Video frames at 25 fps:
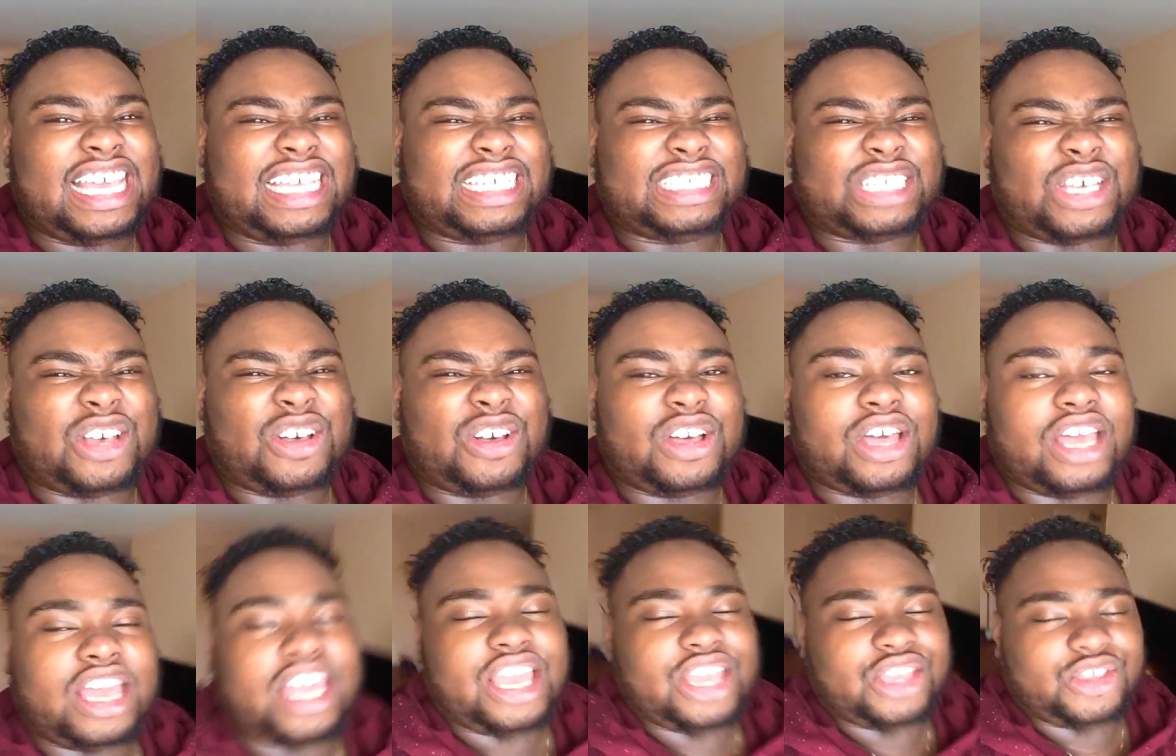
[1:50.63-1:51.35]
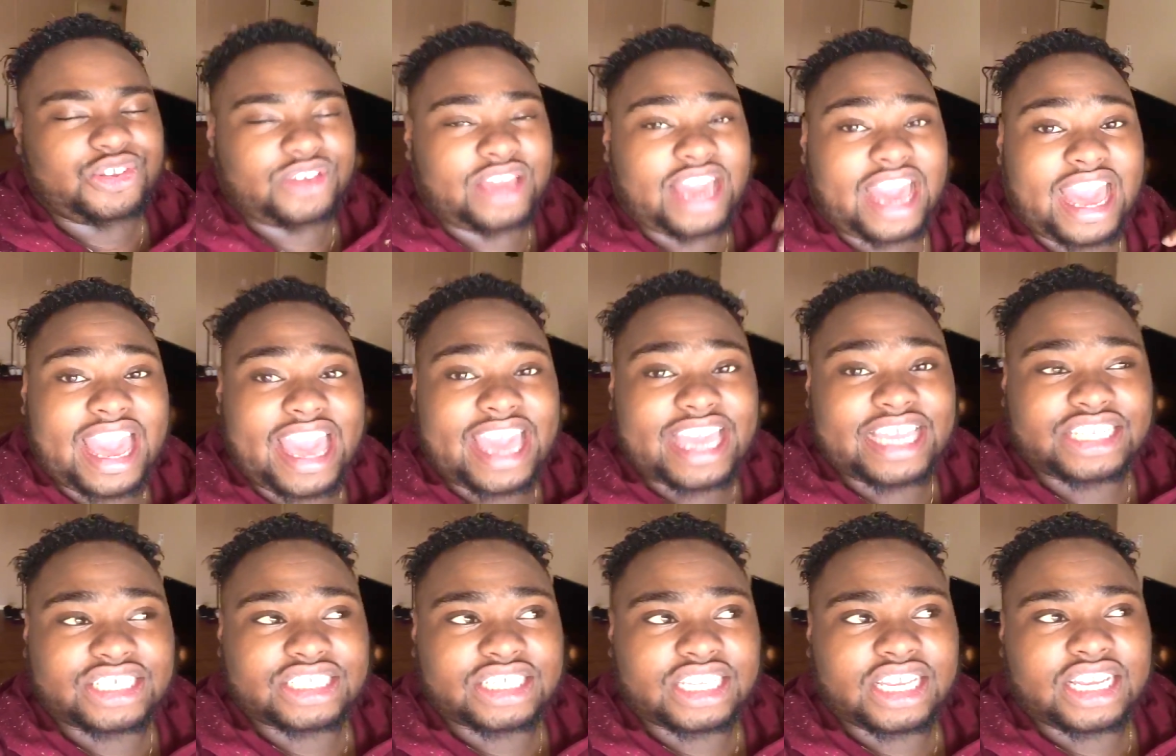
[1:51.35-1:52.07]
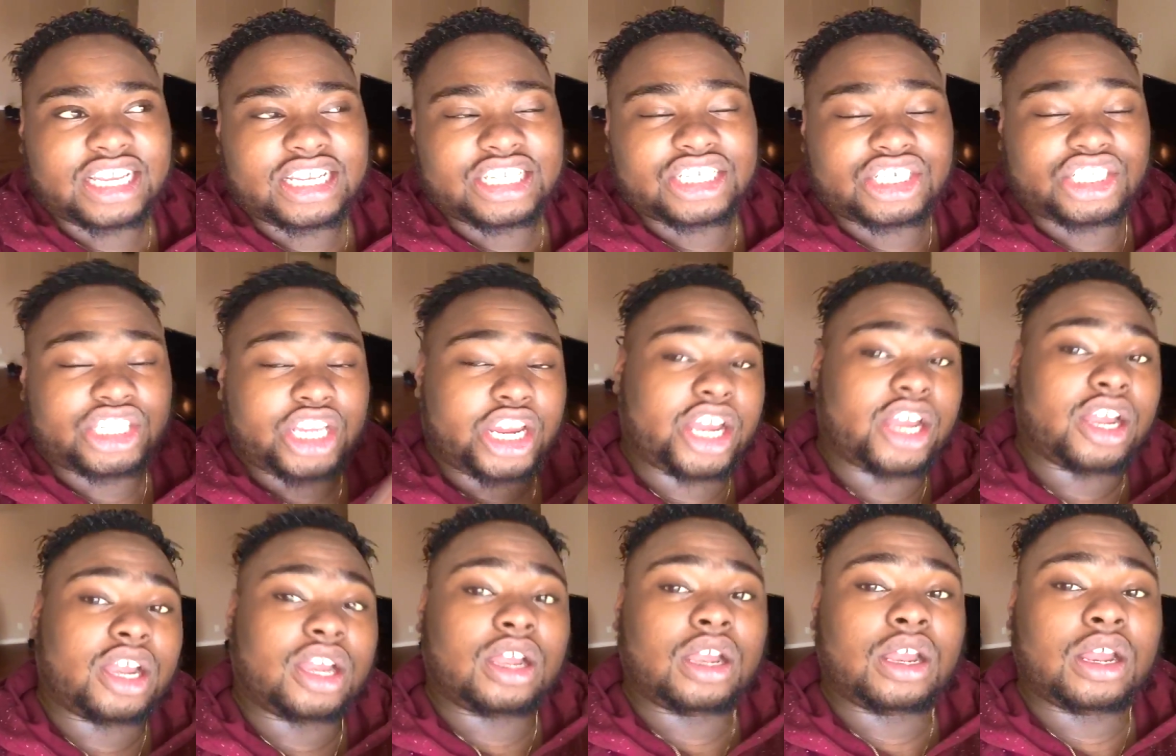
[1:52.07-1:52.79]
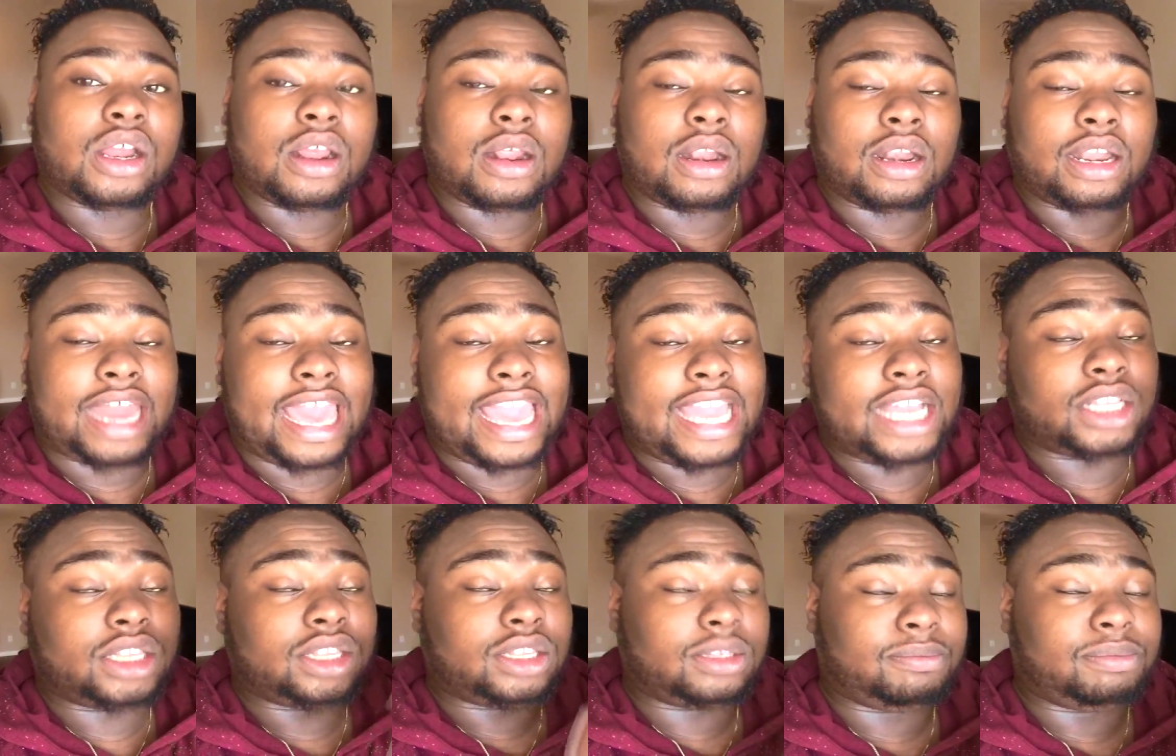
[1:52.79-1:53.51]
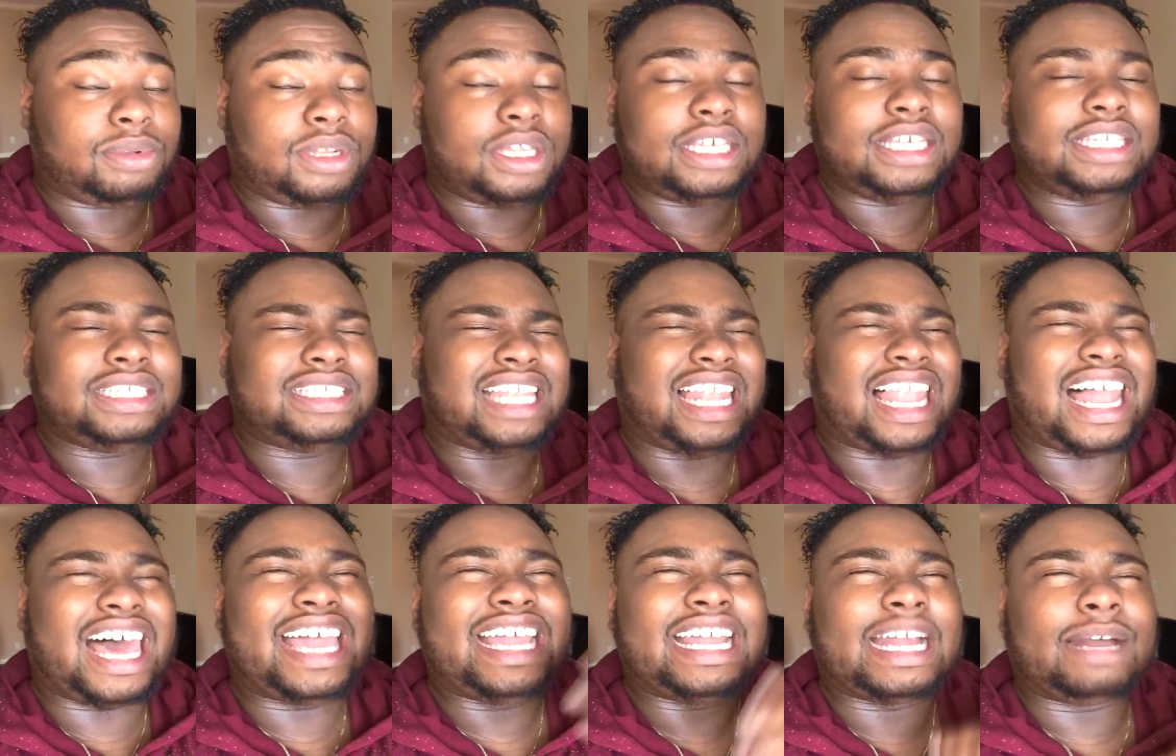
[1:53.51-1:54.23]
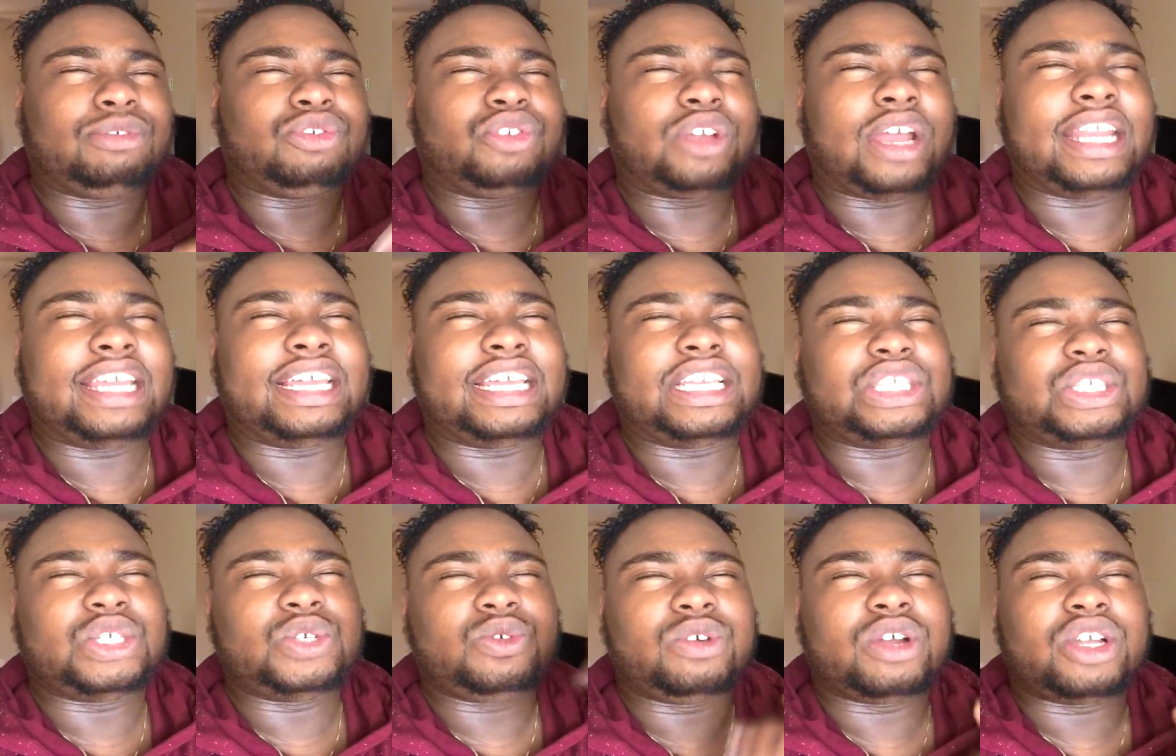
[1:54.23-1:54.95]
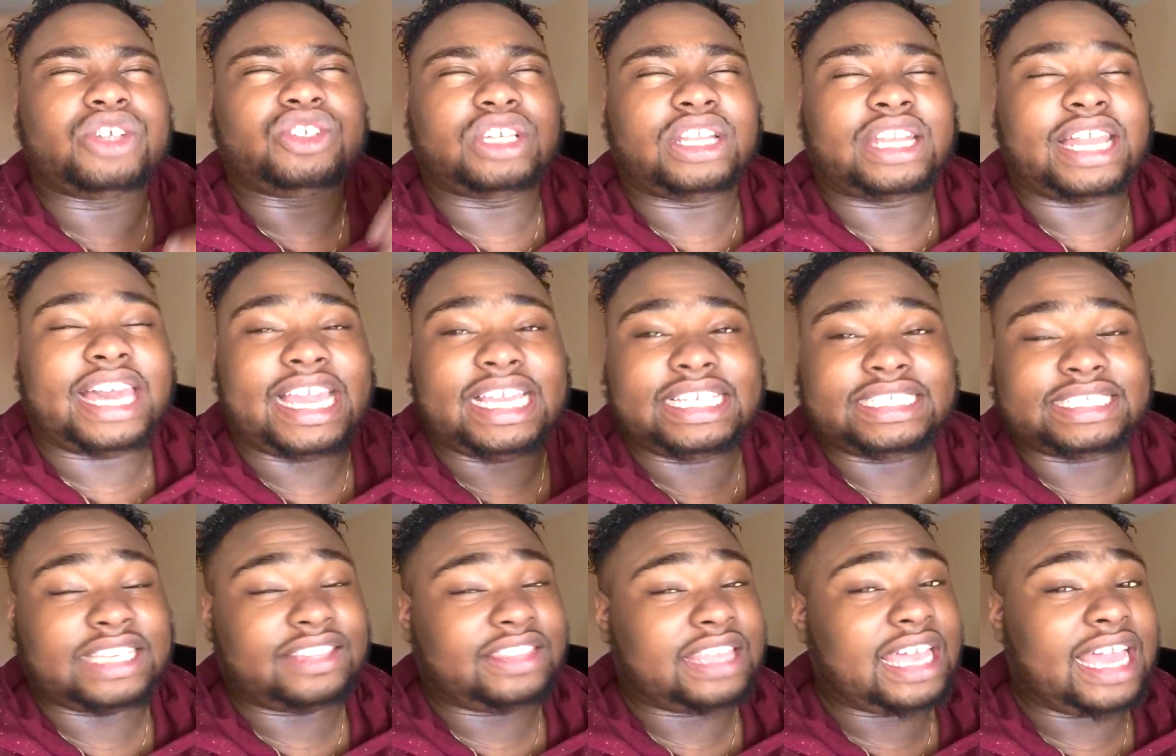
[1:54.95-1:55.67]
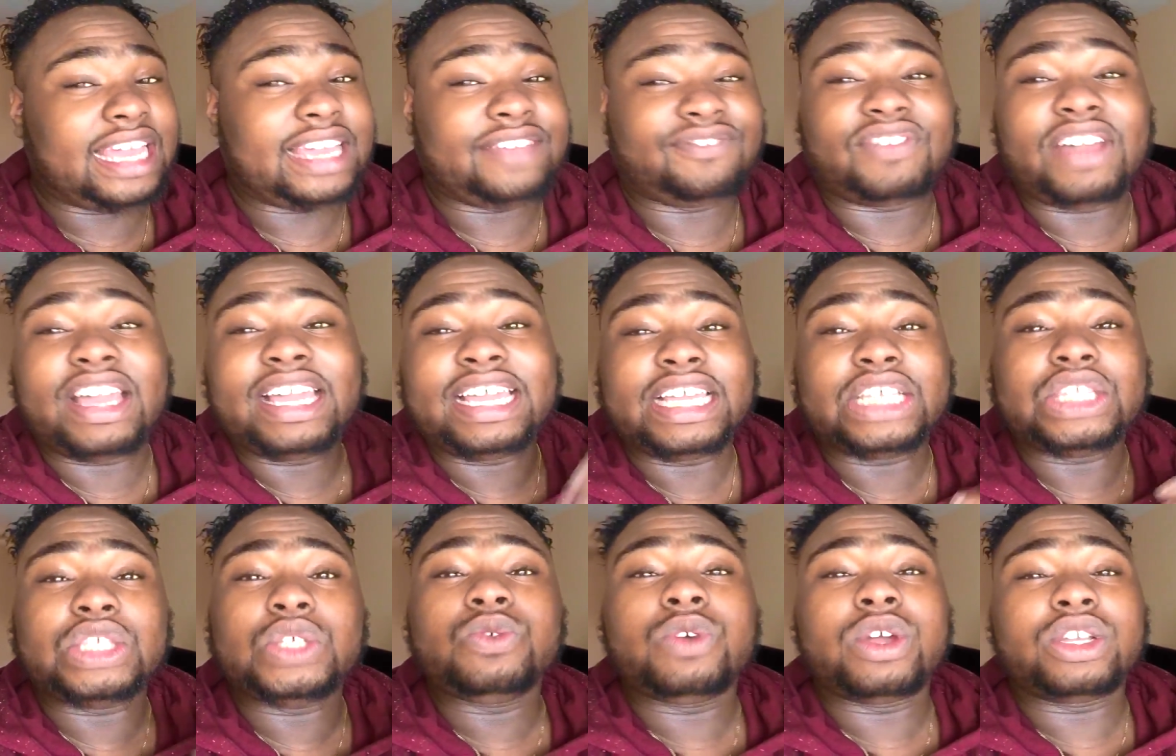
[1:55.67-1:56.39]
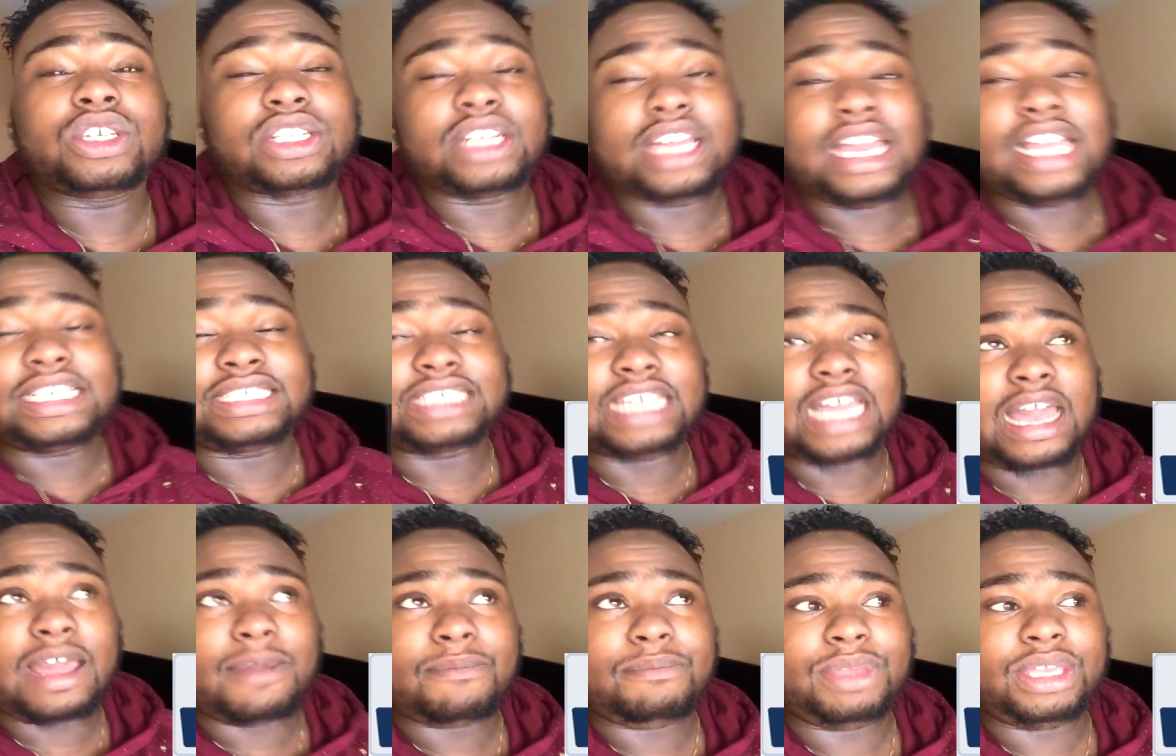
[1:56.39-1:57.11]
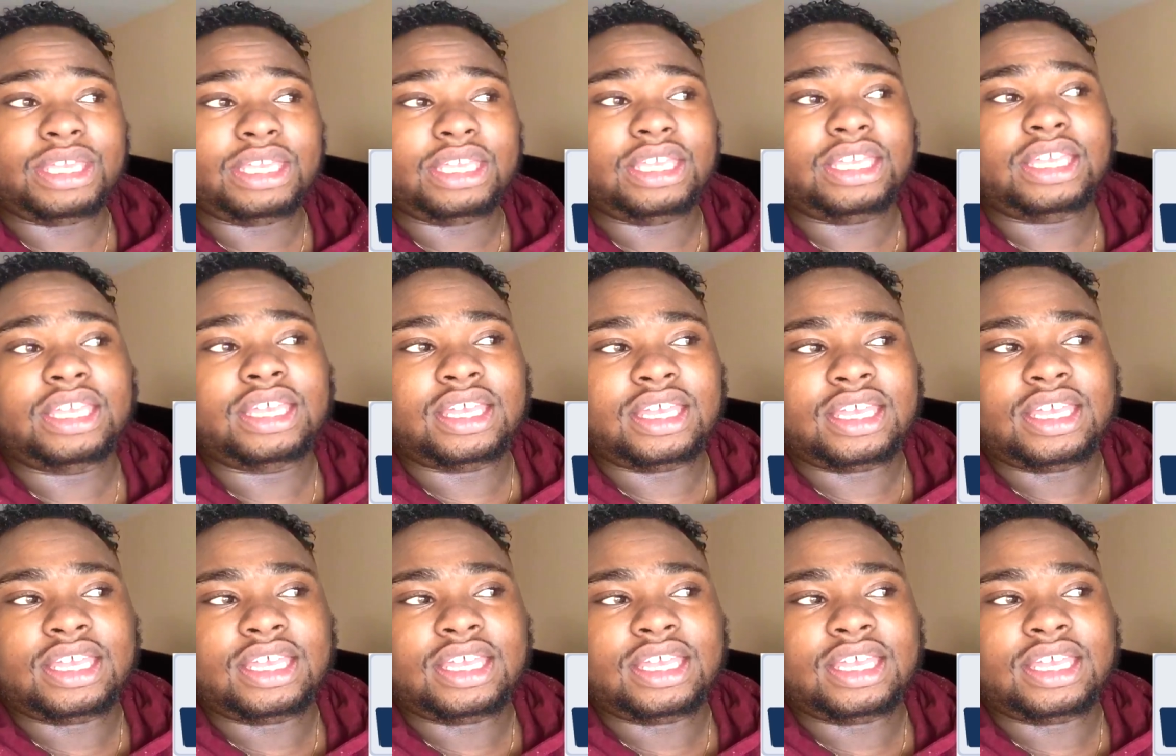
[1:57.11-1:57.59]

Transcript: So you guys share, like, please like. I'm trying to get 200 likes. If I, if I can get 200 likes, I'd be